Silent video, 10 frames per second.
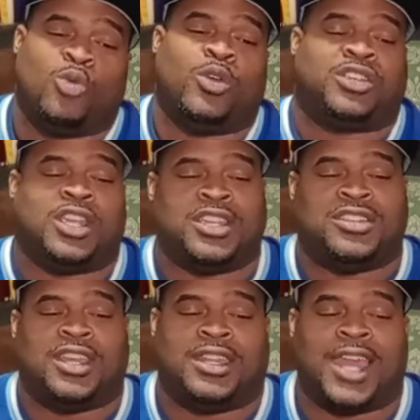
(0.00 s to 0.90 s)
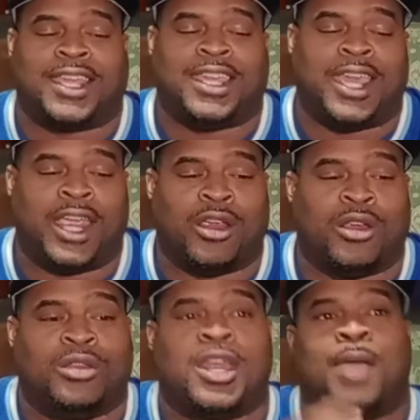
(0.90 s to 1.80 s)
which is the Nike
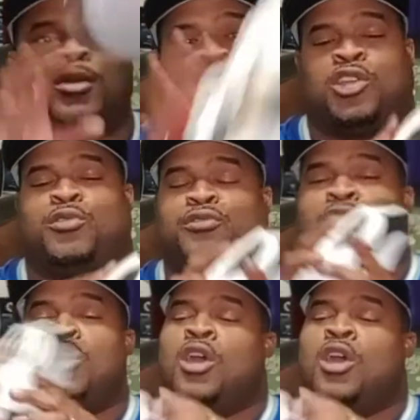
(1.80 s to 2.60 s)
Air Diamond Turf.